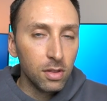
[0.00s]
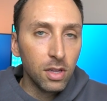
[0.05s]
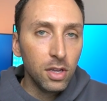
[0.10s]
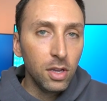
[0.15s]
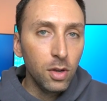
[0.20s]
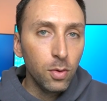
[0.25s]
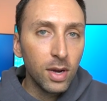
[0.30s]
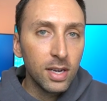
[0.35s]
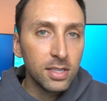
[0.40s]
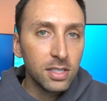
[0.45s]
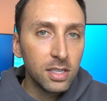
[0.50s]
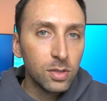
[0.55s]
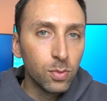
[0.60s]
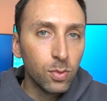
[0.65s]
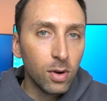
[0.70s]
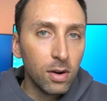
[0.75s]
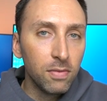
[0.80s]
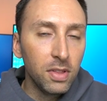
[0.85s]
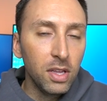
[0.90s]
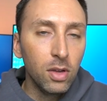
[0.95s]
The US is
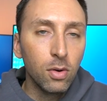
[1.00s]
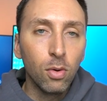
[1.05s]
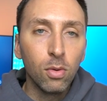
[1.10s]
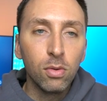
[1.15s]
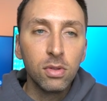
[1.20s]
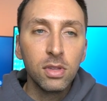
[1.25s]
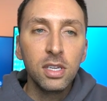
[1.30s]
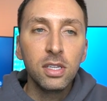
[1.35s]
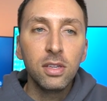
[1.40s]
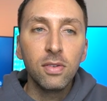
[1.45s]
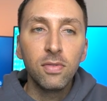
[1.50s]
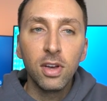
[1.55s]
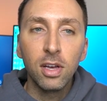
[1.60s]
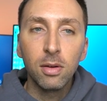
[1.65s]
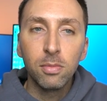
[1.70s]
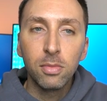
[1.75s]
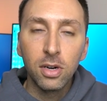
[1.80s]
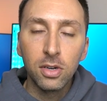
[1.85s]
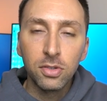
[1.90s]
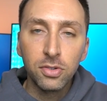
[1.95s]
one of the only
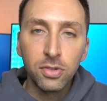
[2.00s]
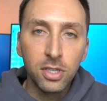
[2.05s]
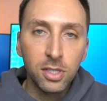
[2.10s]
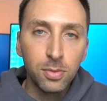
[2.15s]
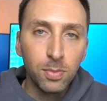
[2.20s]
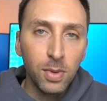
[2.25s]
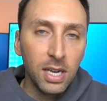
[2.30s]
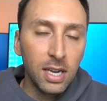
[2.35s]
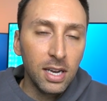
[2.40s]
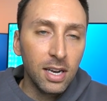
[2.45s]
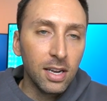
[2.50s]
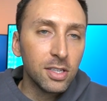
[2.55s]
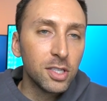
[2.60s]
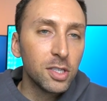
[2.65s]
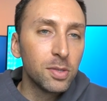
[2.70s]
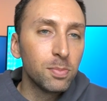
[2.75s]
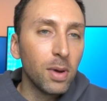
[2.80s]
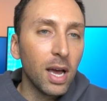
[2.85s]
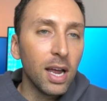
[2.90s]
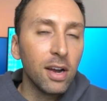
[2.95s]
developed countries making
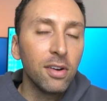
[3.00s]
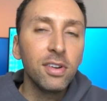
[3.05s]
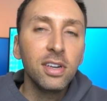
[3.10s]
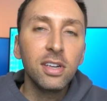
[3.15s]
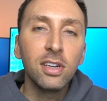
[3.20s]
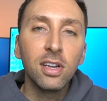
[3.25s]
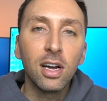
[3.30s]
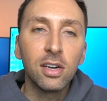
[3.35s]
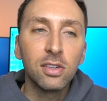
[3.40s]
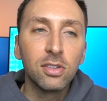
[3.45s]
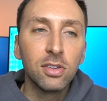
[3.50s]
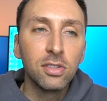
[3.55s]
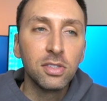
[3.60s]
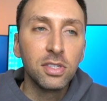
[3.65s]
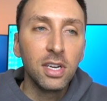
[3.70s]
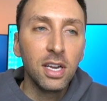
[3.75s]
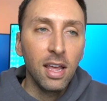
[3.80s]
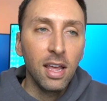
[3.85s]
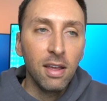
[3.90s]
aspiring doctors